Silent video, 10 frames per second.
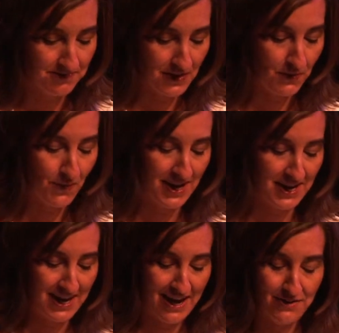a
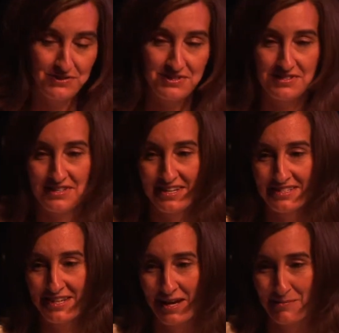quiet house and
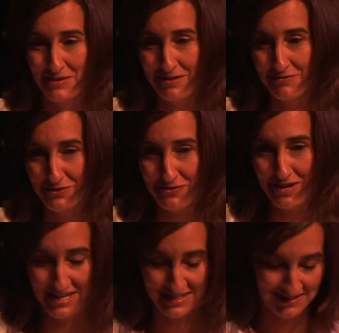time enough to
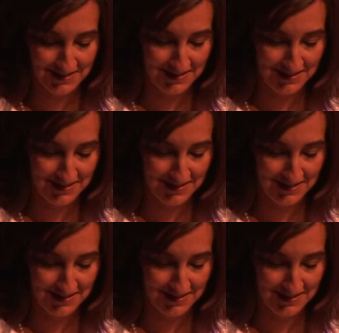write,